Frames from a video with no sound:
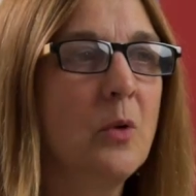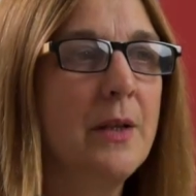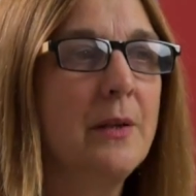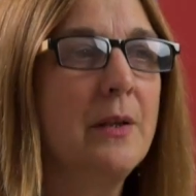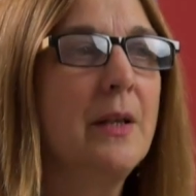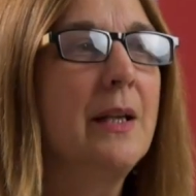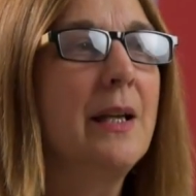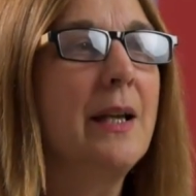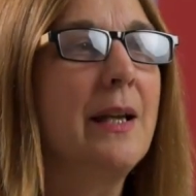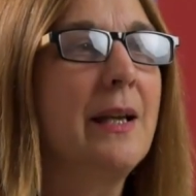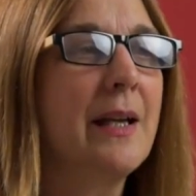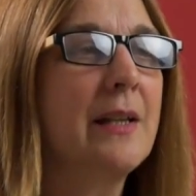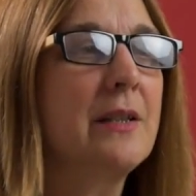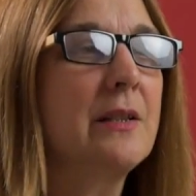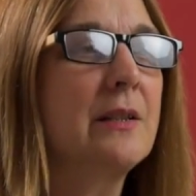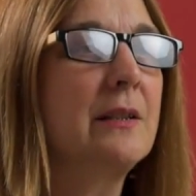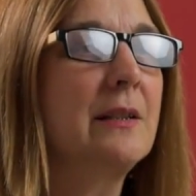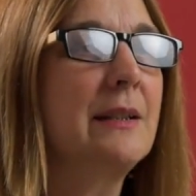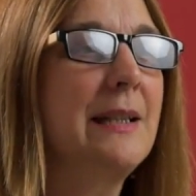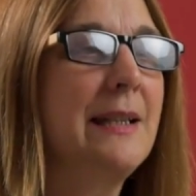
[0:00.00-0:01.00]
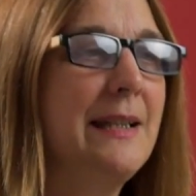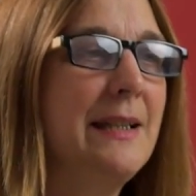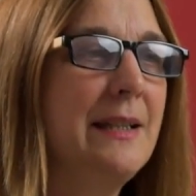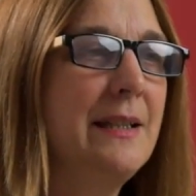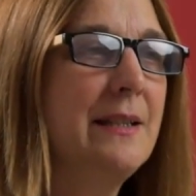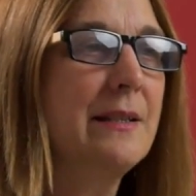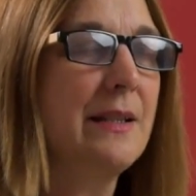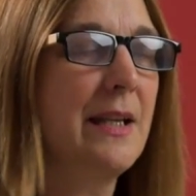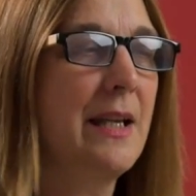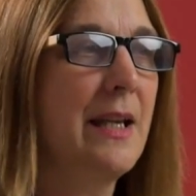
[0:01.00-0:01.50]
what actually
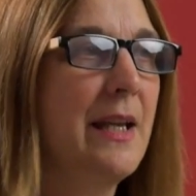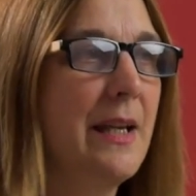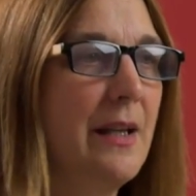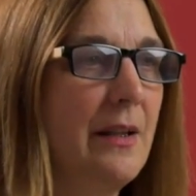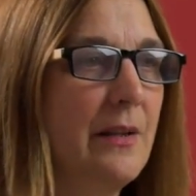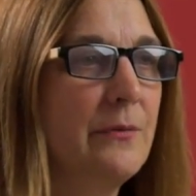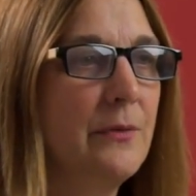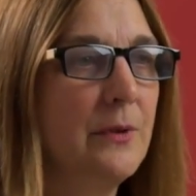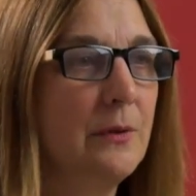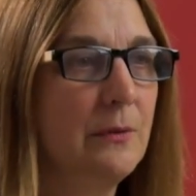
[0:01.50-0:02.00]
is a healthful